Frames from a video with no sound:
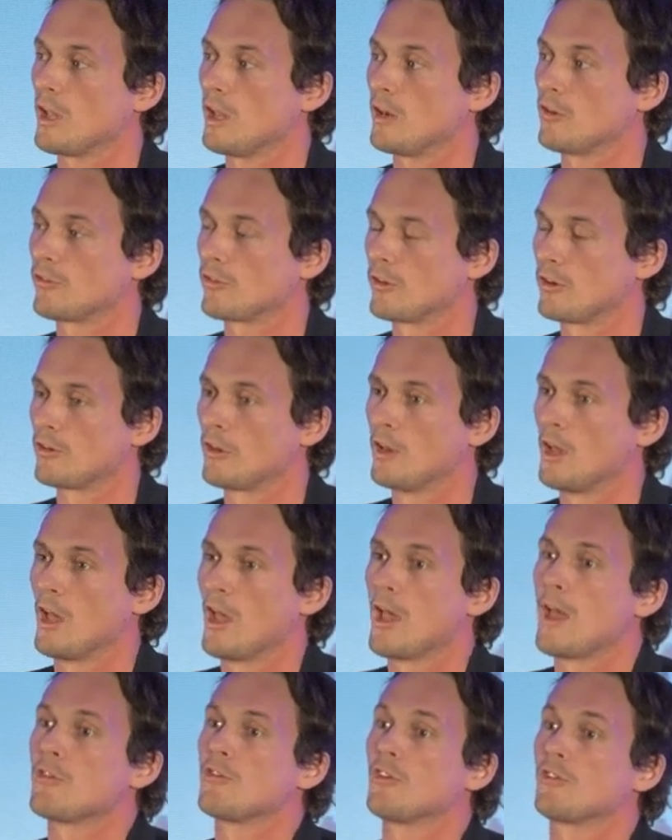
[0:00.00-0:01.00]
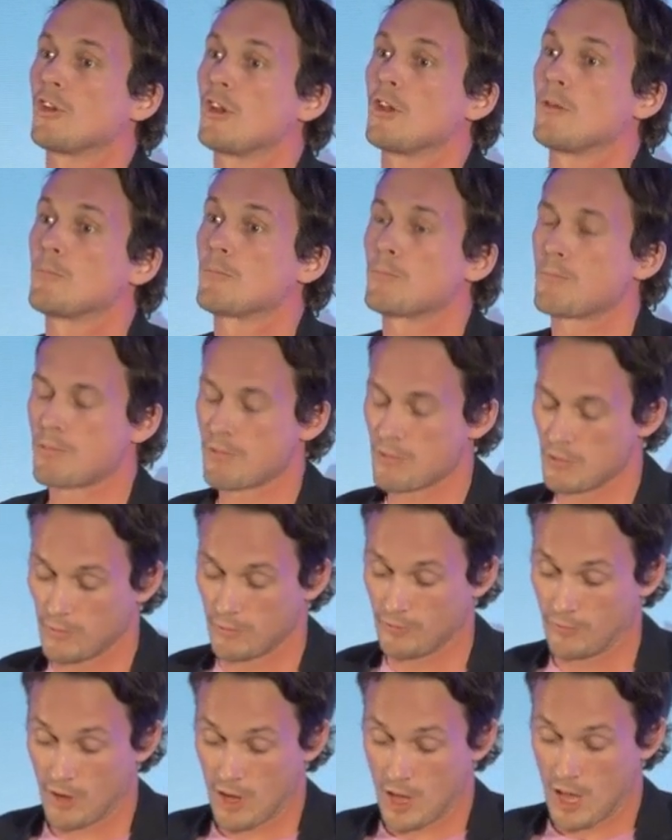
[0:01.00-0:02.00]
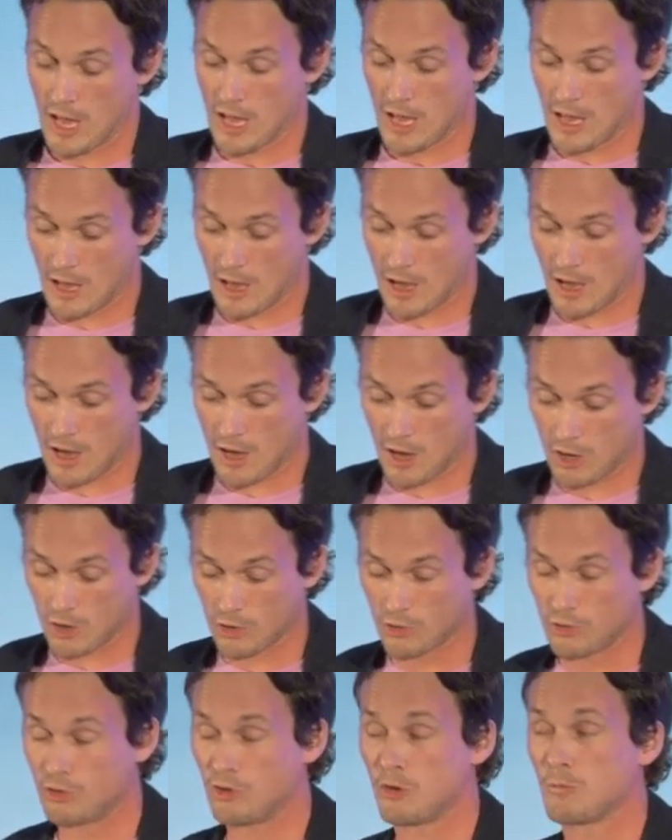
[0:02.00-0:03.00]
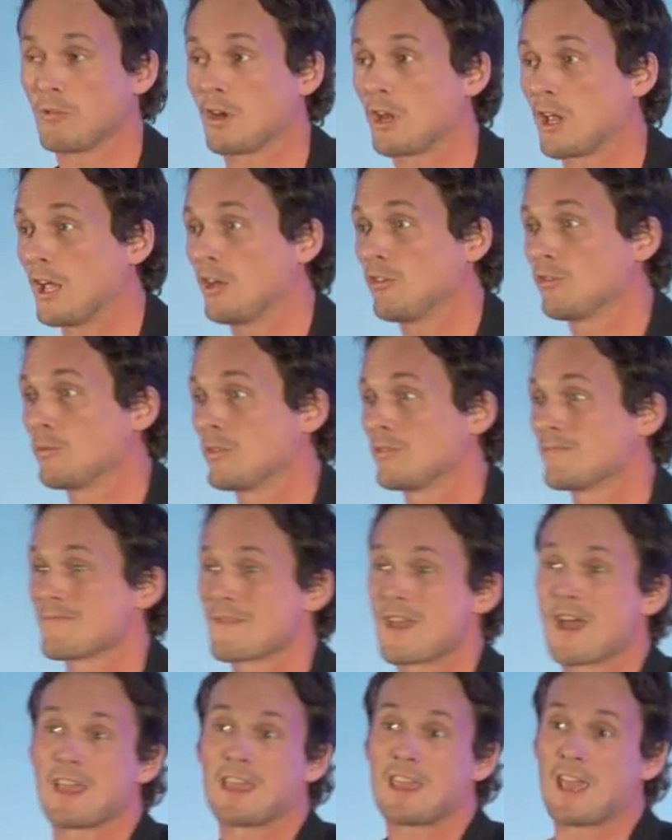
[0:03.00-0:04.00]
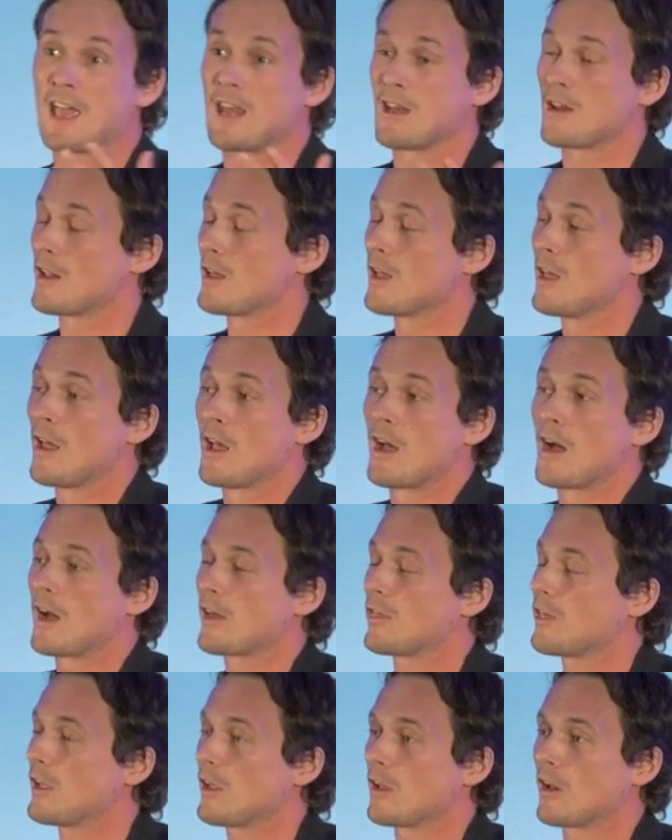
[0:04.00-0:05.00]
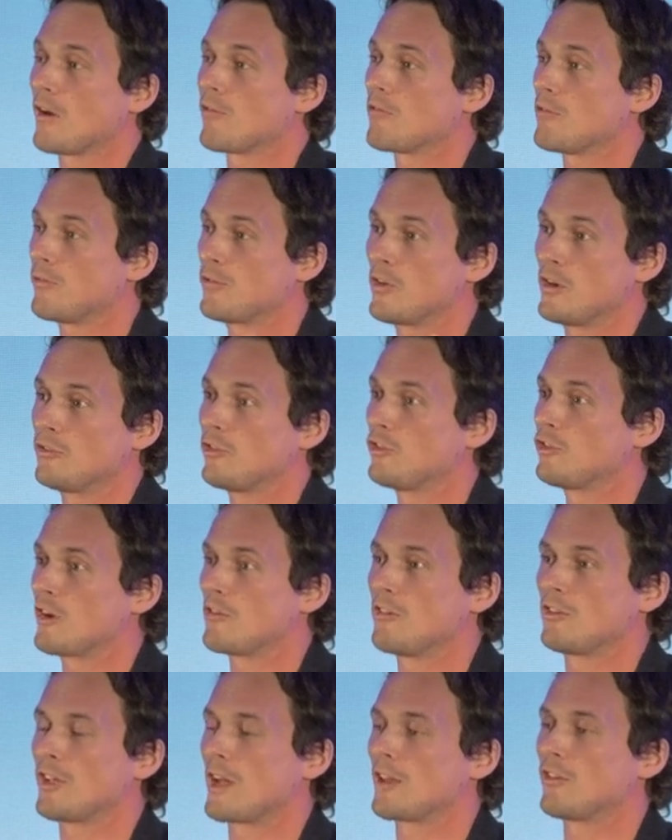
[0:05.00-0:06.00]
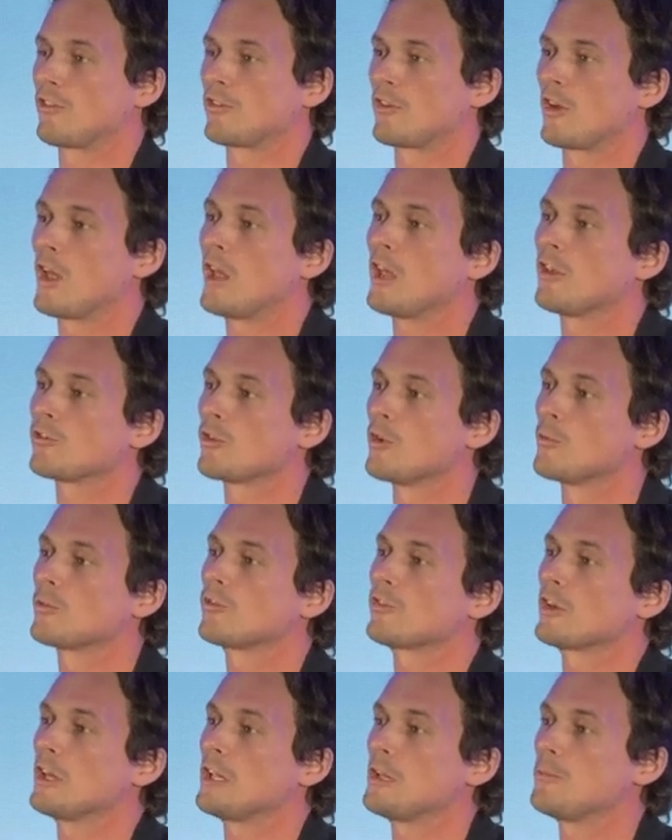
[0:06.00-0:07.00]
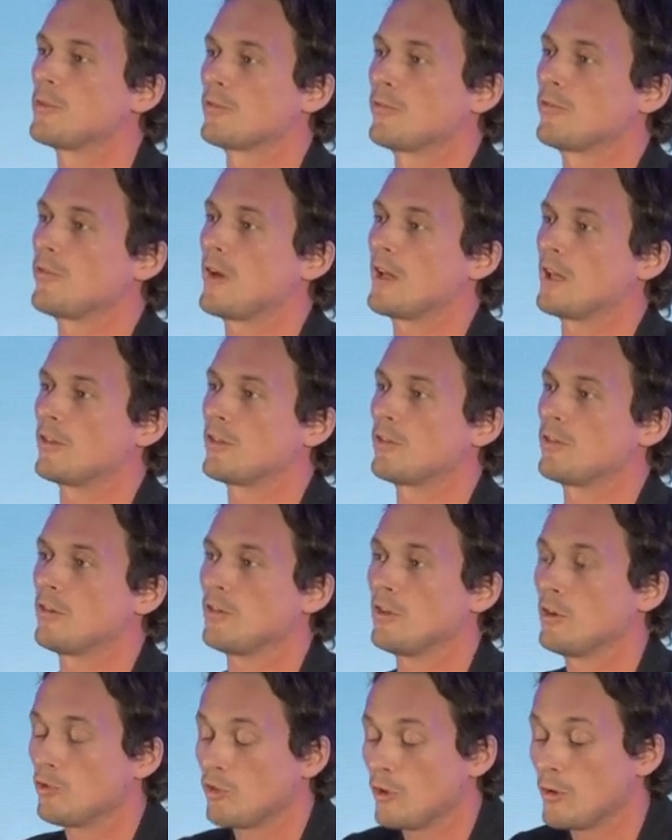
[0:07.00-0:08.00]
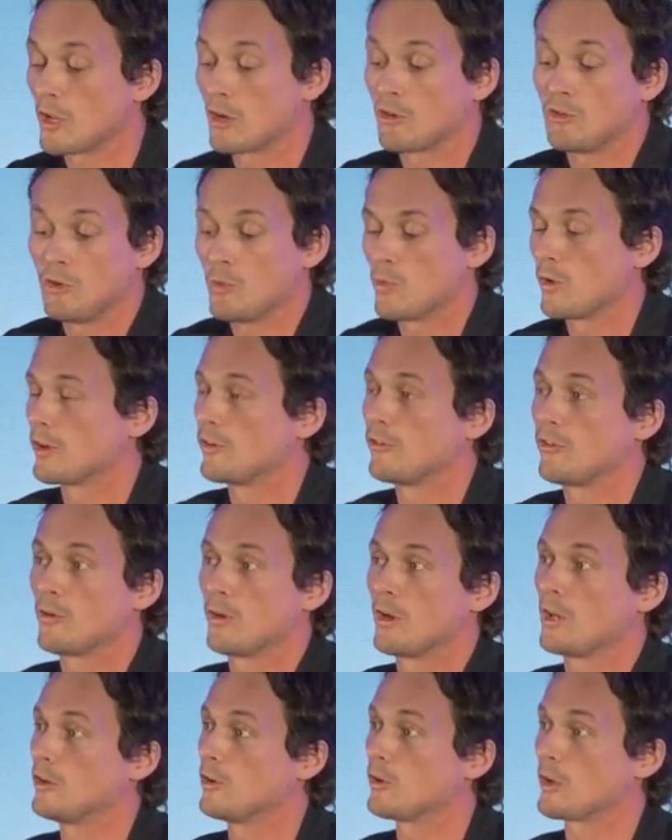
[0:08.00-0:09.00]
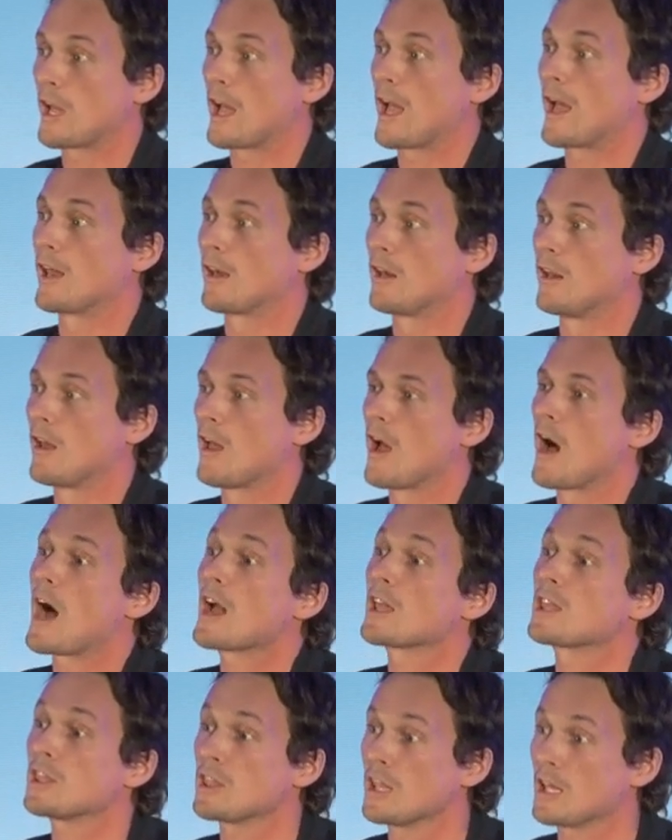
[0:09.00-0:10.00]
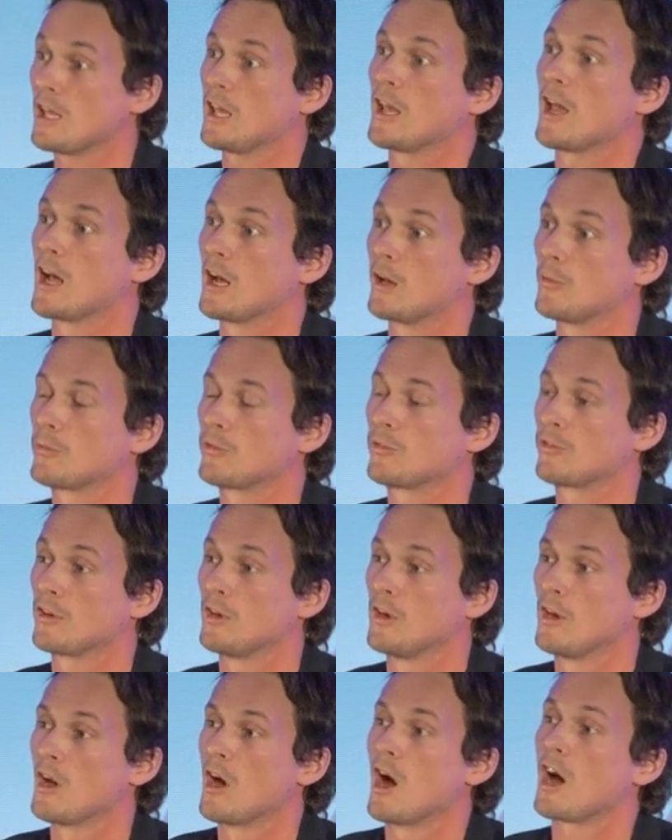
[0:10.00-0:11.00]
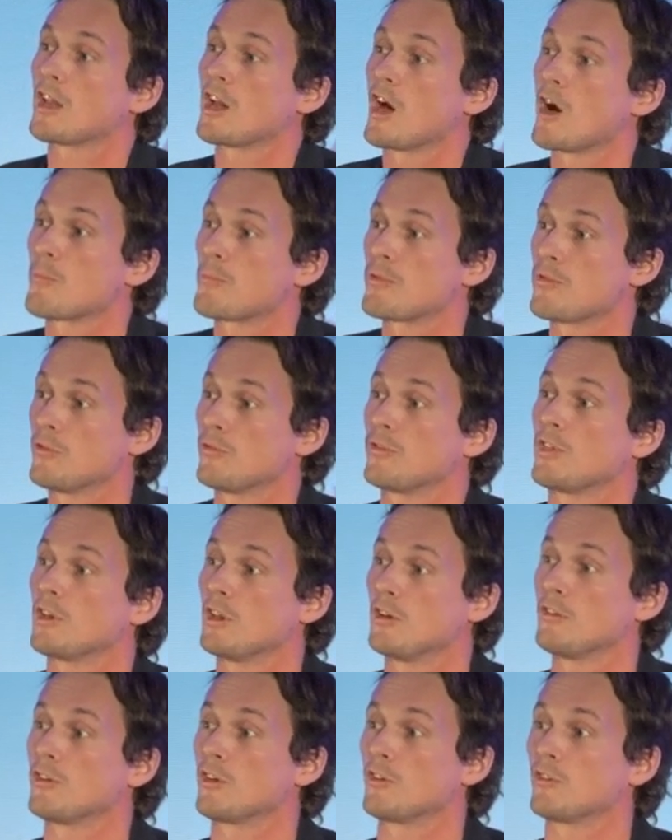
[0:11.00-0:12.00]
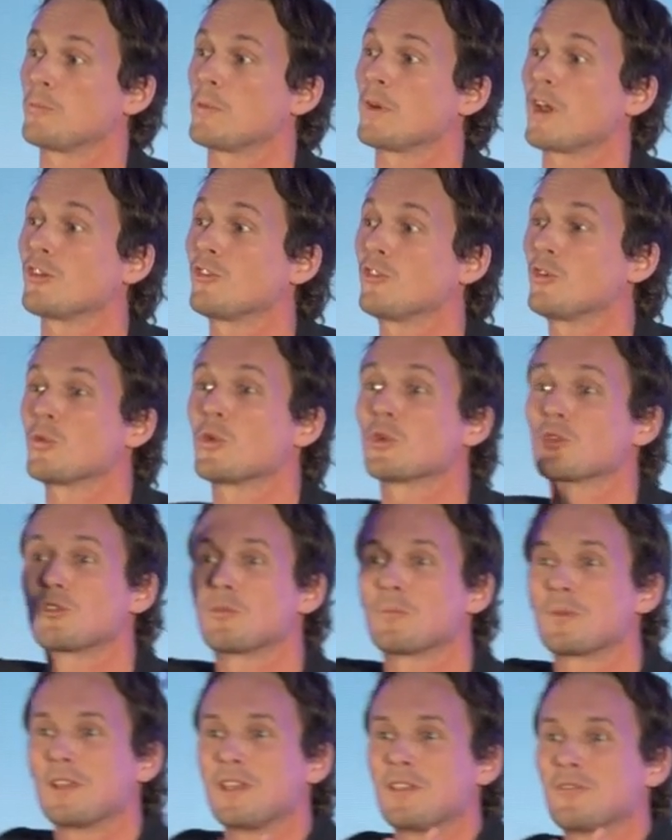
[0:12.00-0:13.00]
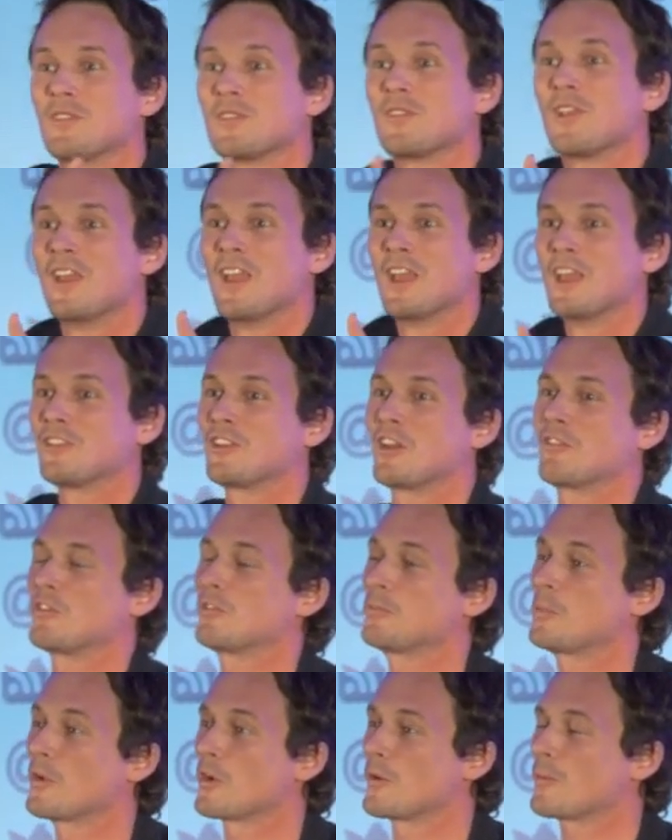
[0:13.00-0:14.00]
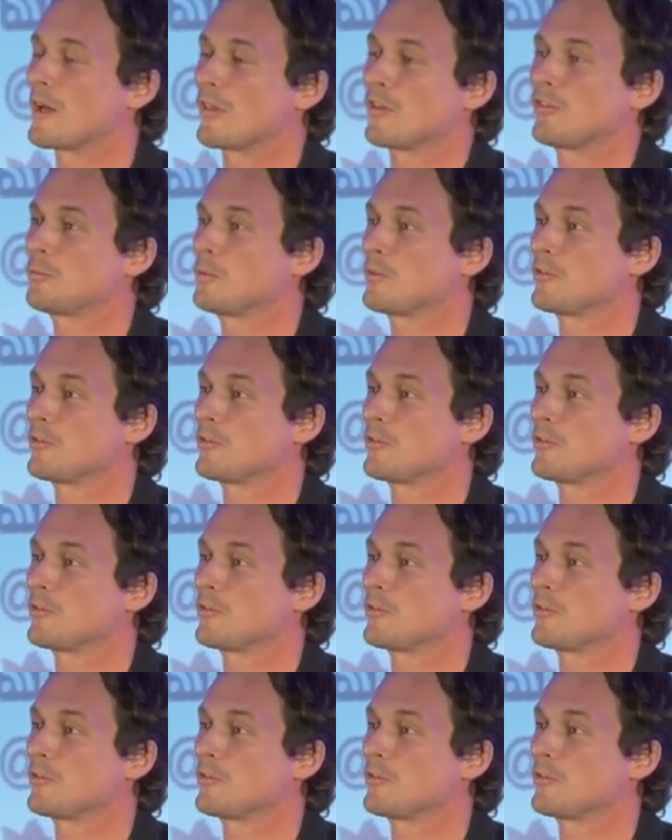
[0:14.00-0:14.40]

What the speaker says: at Innocent. Does it improve consumer engagement? Again, I think I refer you to Jerry's answer. It's almost a leap of faith. You do it because you want to do it, and you can. I think it helps. I can't prove that it does, but I do also believe in Jerry's point about the